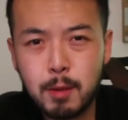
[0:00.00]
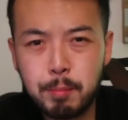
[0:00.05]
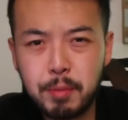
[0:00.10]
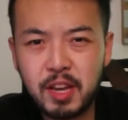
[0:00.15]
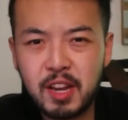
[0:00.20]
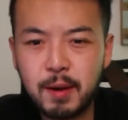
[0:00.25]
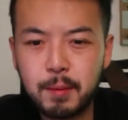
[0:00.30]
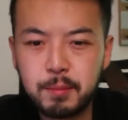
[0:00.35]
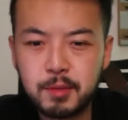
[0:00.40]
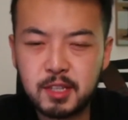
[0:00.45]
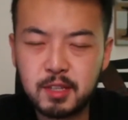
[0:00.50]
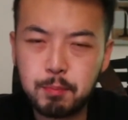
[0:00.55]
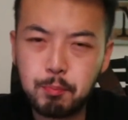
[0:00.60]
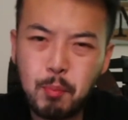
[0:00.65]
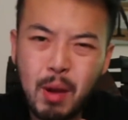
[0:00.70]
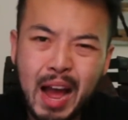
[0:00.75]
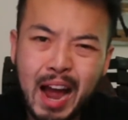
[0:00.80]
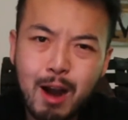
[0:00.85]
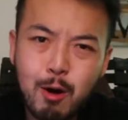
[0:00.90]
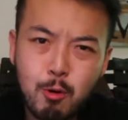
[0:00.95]
becomes
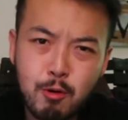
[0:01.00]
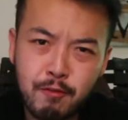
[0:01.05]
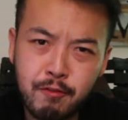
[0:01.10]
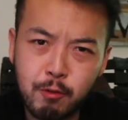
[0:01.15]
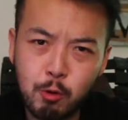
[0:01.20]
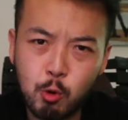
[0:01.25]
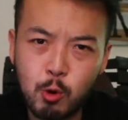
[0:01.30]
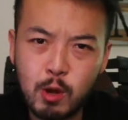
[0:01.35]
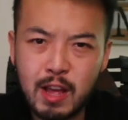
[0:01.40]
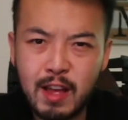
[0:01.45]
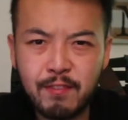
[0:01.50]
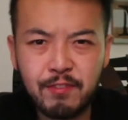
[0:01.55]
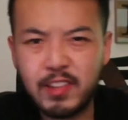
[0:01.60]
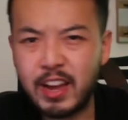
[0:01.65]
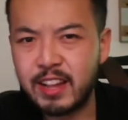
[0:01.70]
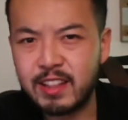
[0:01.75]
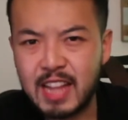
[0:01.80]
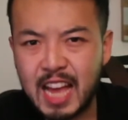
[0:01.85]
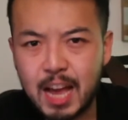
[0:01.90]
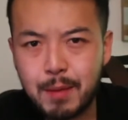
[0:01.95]
powerful and
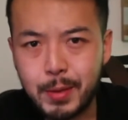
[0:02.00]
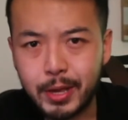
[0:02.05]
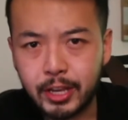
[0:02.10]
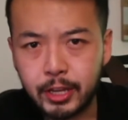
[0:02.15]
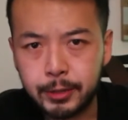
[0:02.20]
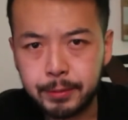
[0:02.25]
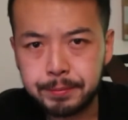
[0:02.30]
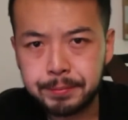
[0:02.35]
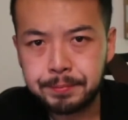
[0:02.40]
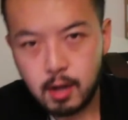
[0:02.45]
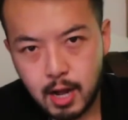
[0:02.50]
dynamic.